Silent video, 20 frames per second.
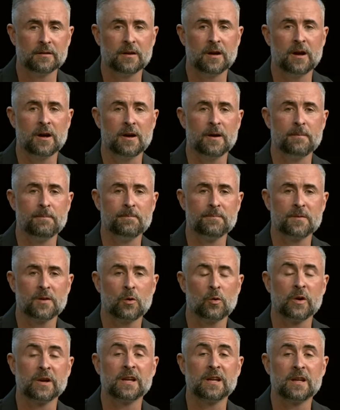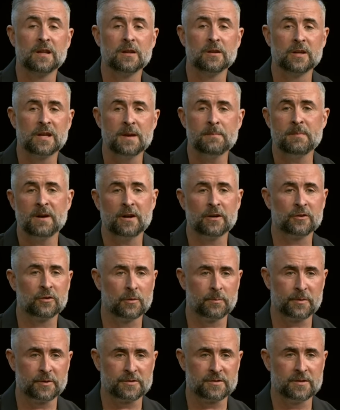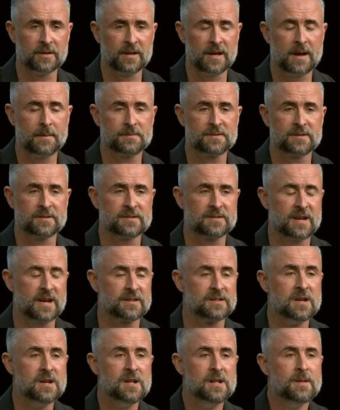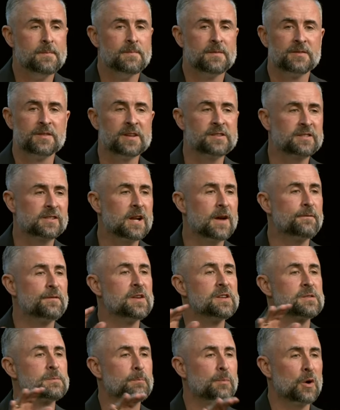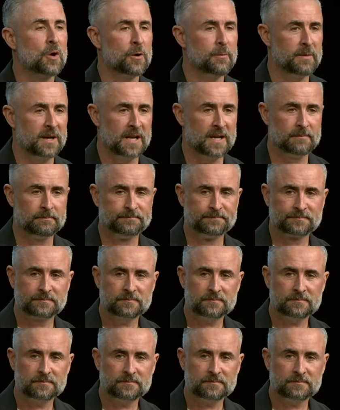uh, or get married to a person of the opposite sex. This stuff is permanent.